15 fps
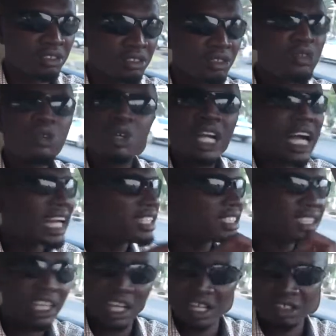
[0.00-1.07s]
You can't
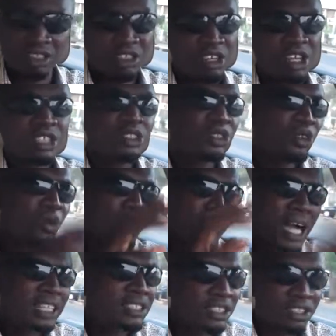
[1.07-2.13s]
tell until you
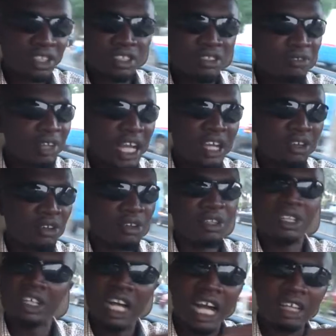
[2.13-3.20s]
mount it on the vehicle
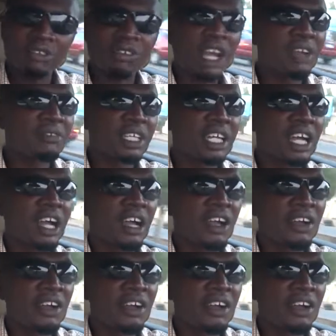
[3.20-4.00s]
and drive the car.